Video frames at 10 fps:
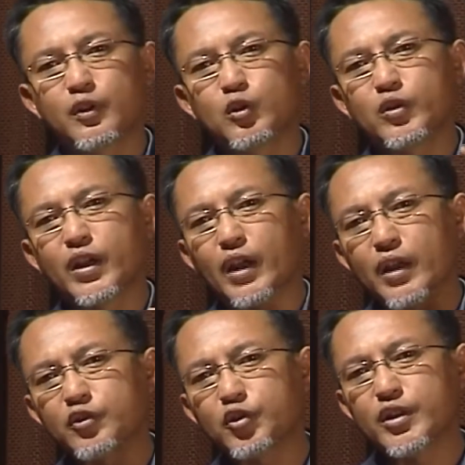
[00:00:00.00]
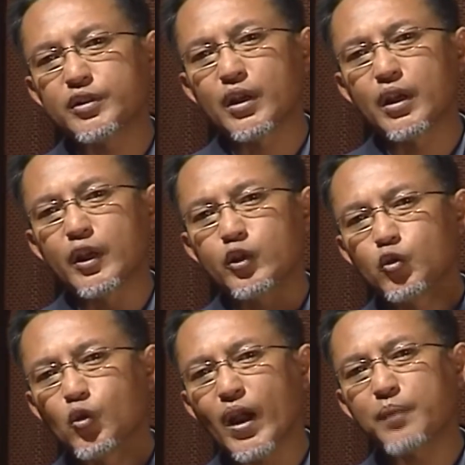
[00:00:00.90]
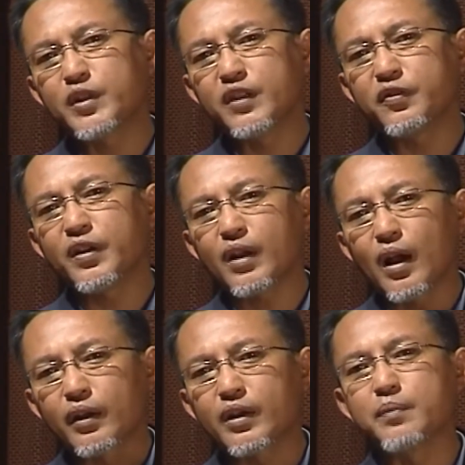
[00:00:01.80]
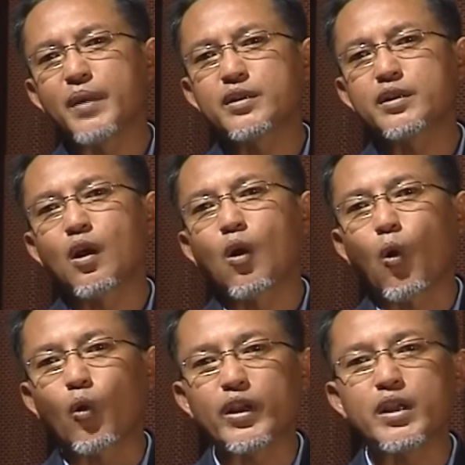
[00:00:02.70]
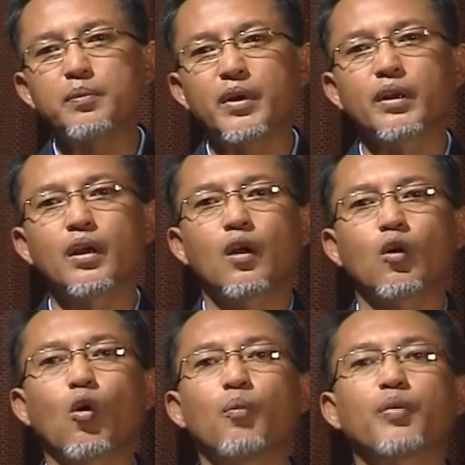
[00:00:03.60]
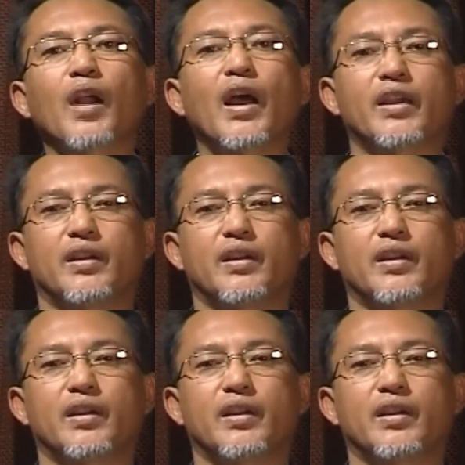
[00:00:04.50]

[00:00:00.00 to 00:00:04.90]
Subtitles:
to the countries to have different agreements or even comply.